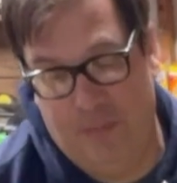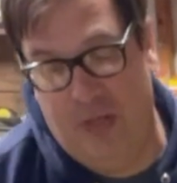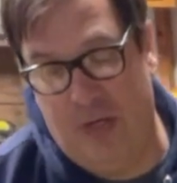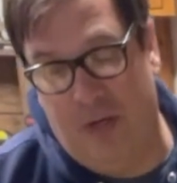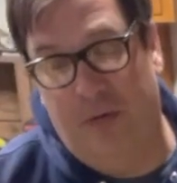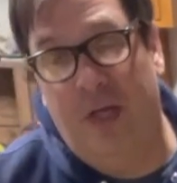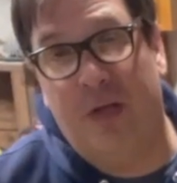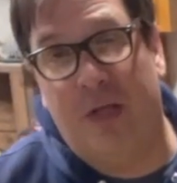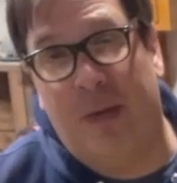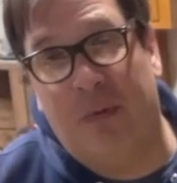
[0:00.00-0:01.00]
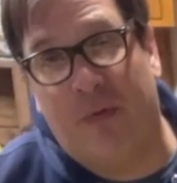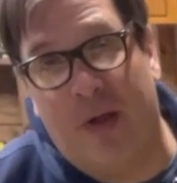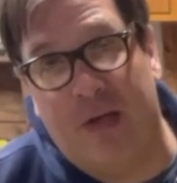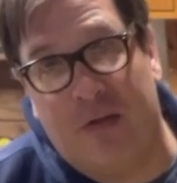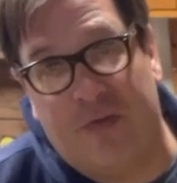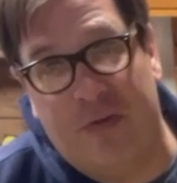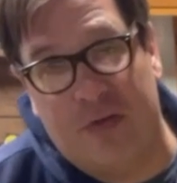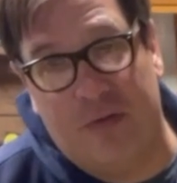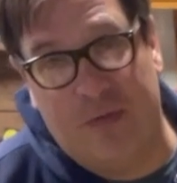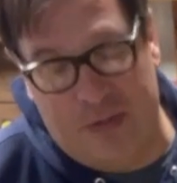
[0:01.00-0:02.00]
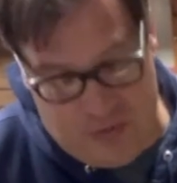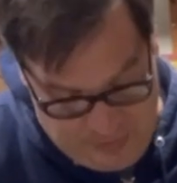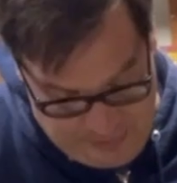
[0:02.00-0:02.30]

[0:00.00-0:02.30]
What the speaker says: You know, it'll come to the right decision eventually.